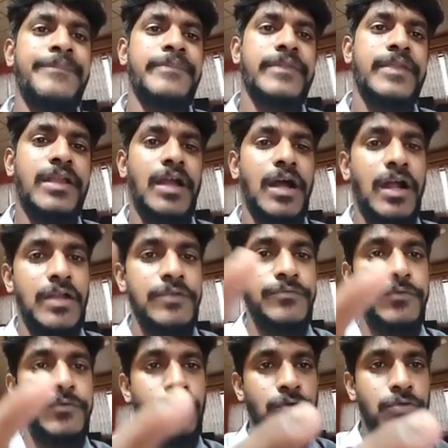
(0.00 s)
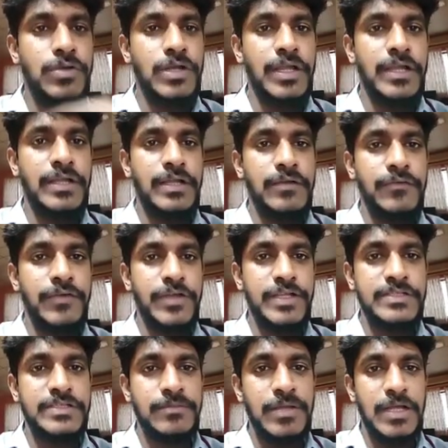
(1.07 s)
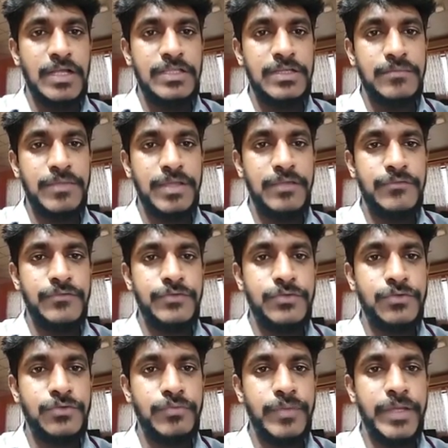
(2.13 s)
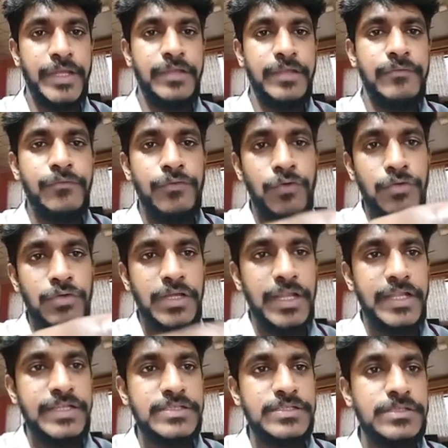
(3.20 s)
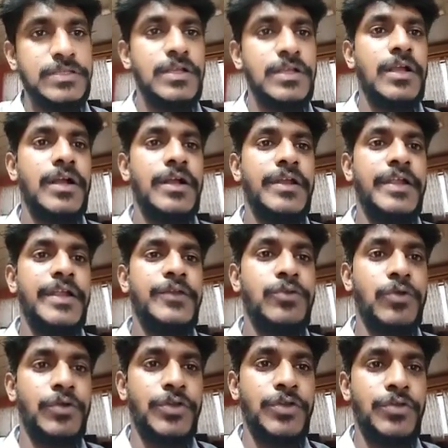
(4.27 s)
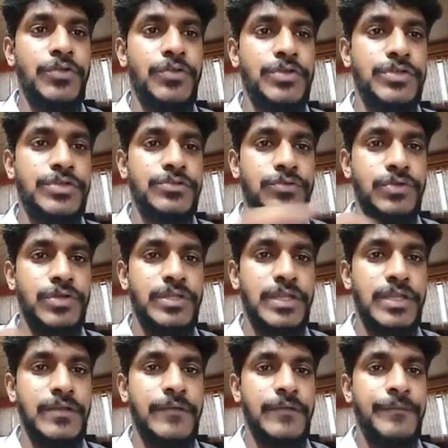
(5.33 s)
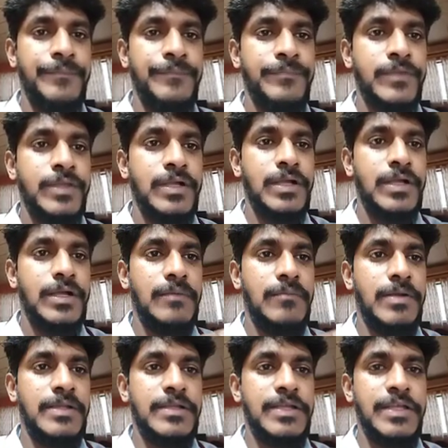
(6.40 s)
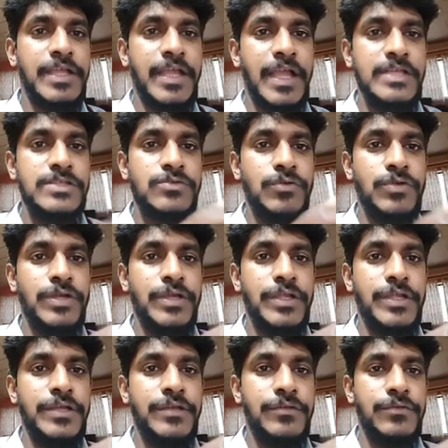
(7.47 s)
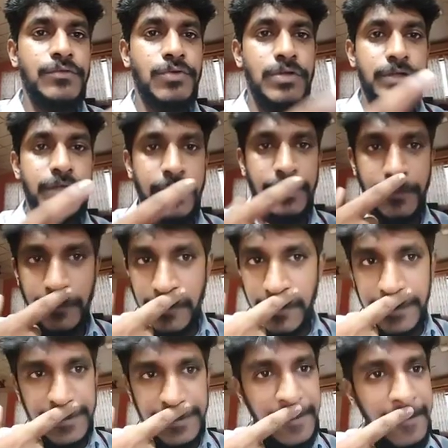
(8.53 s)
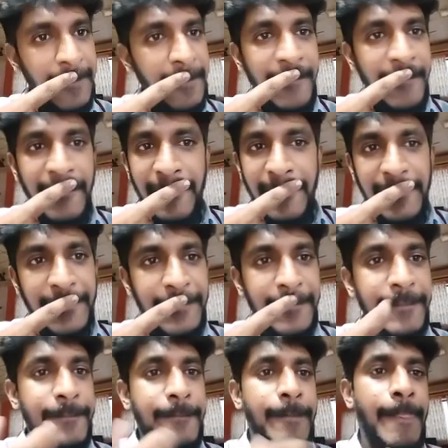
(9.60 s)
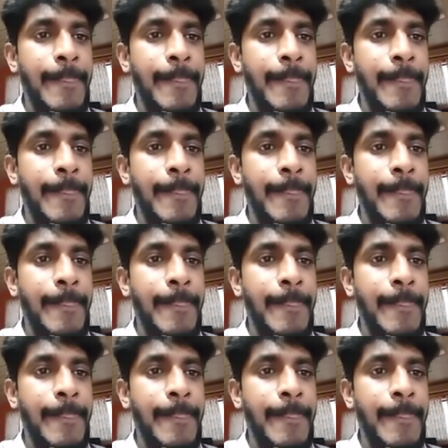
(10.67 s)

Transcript: that all for example, Adam, Eve, Job, Mary, 4 clients need 22 units together, but he has only total 10 units. So,